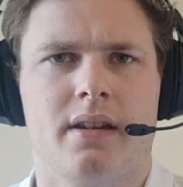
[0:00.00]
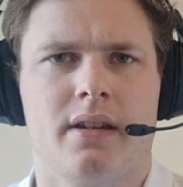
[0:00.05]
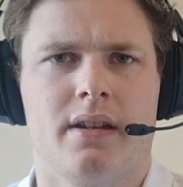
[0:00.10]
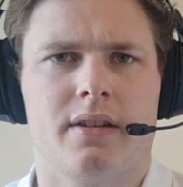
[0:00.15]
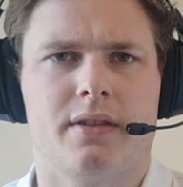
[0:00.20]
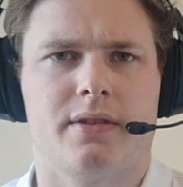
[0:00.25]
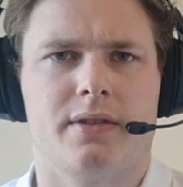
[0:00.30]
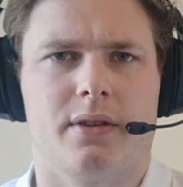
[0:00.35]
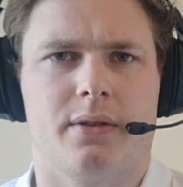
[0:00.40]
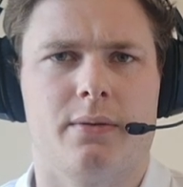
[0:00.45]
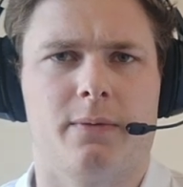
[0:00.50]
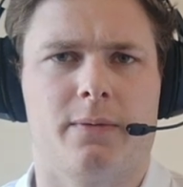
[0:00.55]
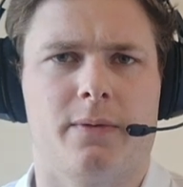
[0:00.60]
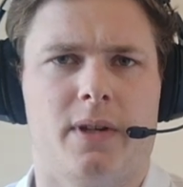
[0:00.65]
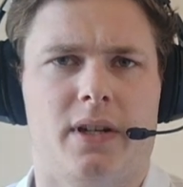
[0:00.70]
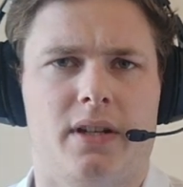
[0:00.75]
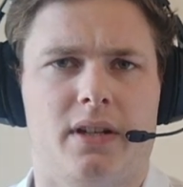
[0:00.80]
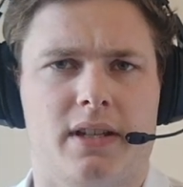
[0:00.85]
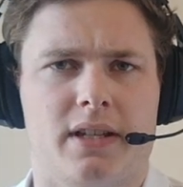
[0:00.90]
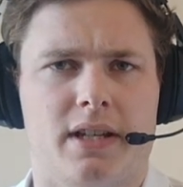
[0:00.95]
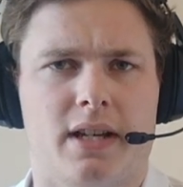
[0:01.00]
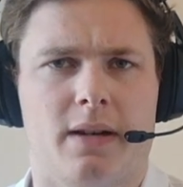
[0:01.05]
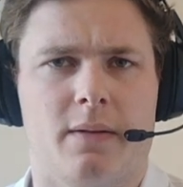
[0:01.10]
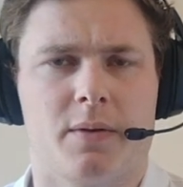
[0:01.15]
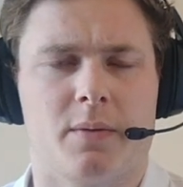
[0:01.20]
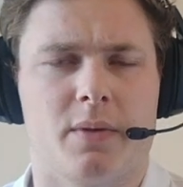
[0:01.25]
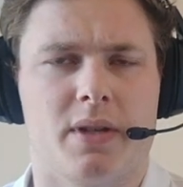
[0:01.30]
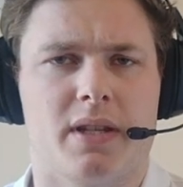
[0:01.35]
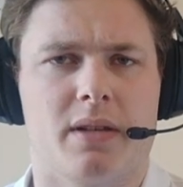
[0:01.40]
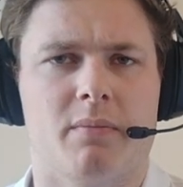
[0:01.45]
So finally,
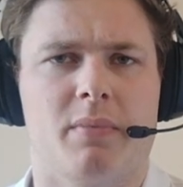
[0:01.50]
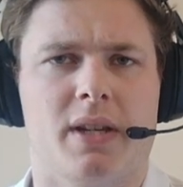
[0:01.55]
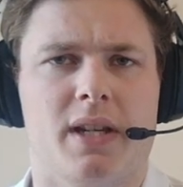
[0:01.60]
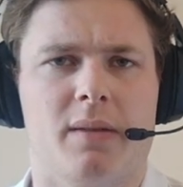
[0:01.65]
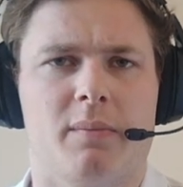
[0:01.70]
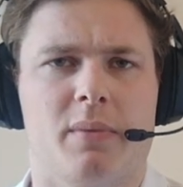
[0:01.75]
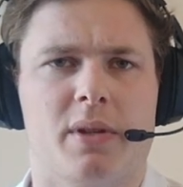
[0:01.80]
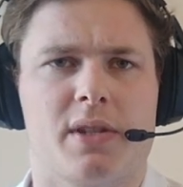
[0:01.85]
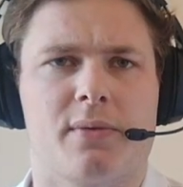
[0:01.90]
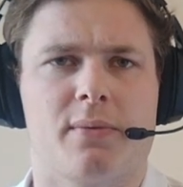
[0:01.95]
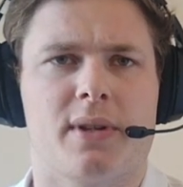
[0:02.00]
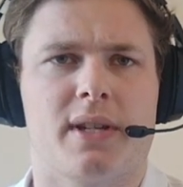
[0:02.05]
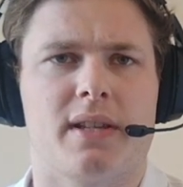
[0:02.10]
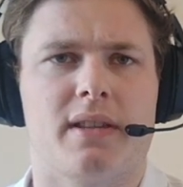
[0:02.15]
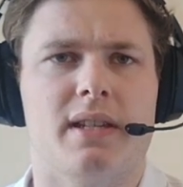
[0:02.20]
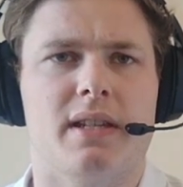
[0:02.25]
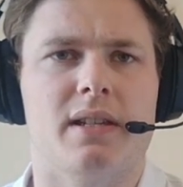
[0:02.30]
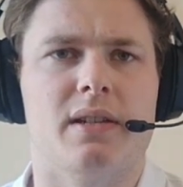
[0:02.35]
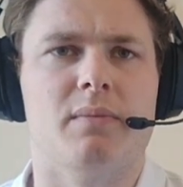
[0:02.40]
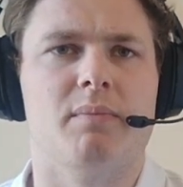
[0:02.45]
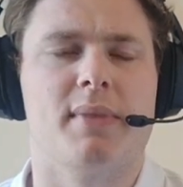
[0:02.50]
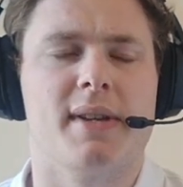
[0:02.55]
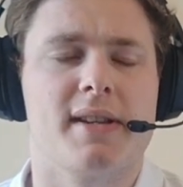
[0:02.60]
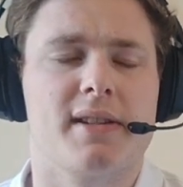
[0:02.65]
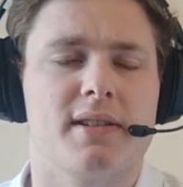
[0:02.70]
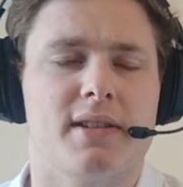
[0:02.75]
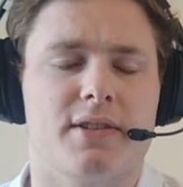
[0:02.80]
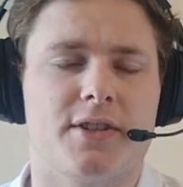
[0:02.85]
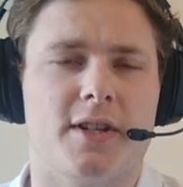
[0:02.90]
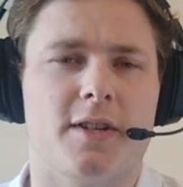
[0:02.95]
after we compared between the
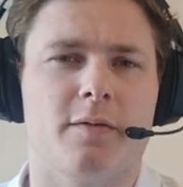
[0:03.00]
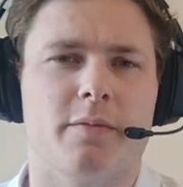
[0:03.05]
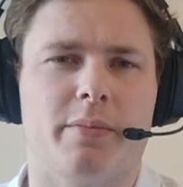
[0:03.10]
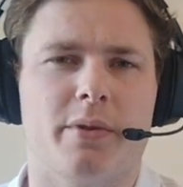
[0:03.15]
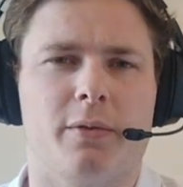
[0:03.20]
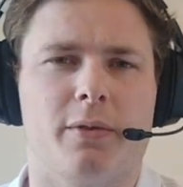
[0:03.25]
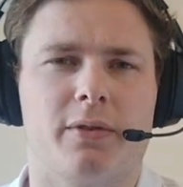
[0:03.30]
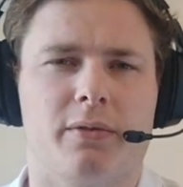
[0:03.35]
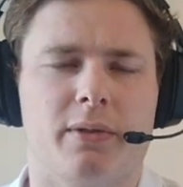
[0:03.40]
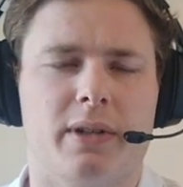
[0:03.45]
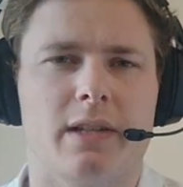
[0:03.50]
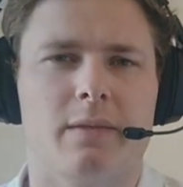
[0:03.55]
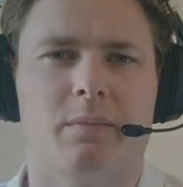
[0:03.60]
best achievable 3D